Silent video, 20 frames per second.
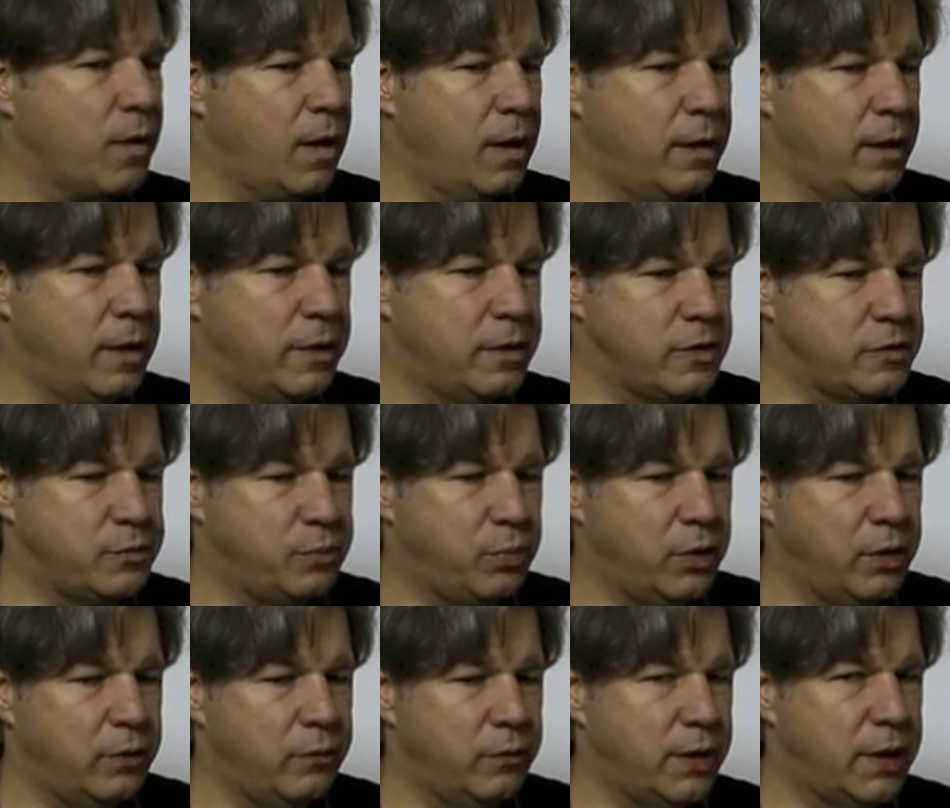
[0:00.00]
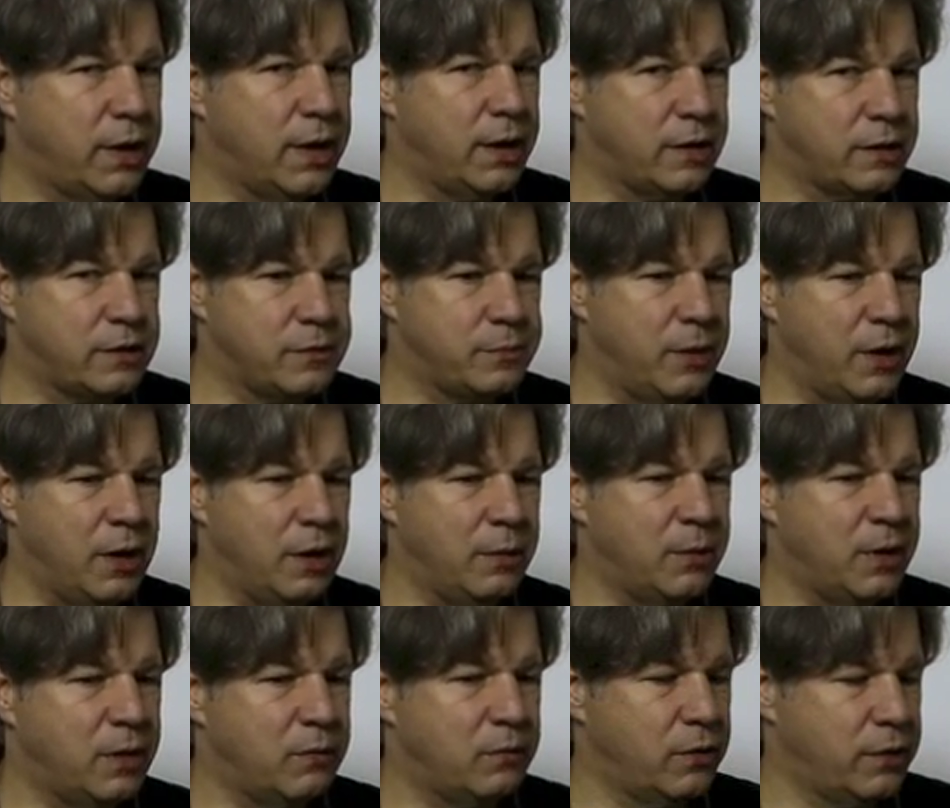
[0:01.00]
And at this point, we can
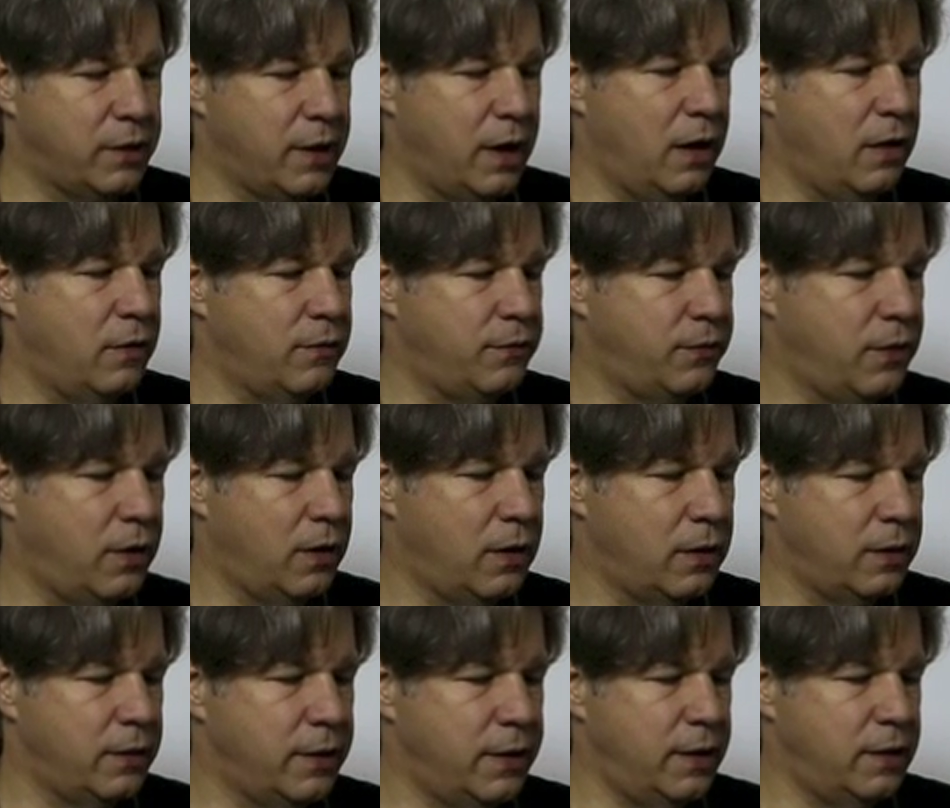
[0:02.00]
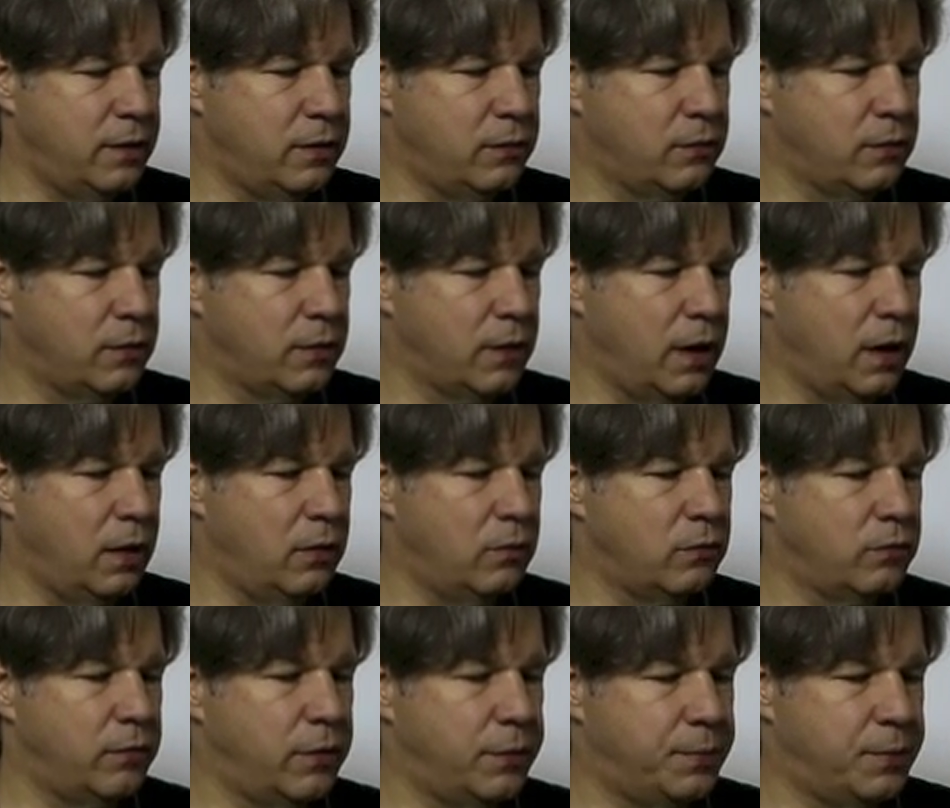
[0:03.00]
experiment with how far in or
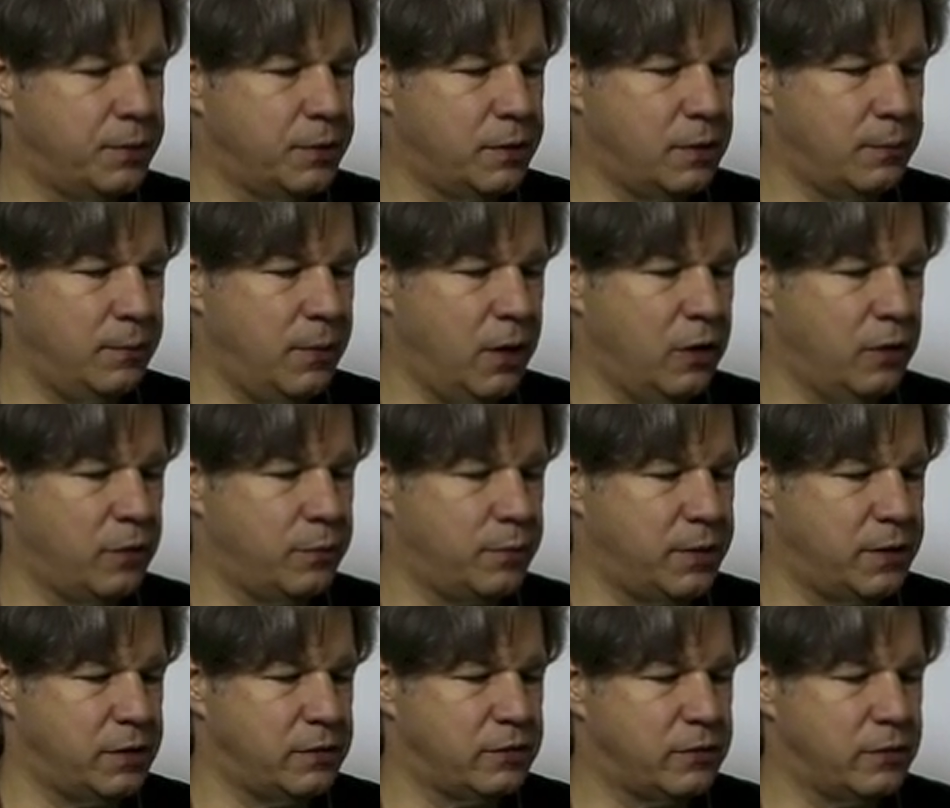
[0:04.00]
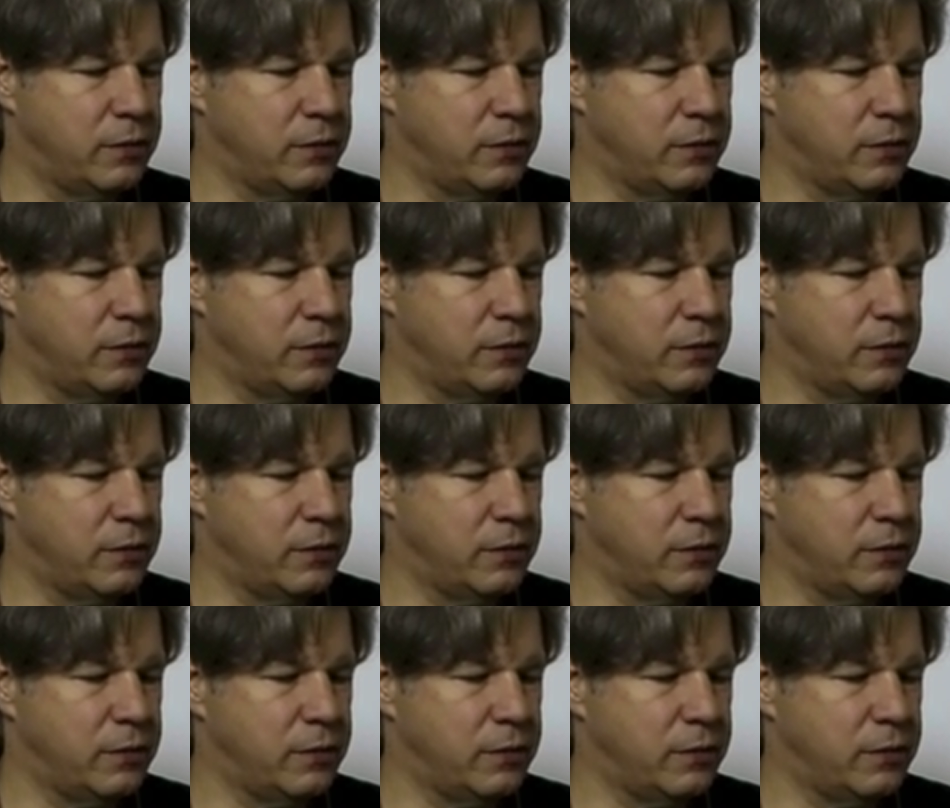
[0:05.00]
out we put the mouthpiece.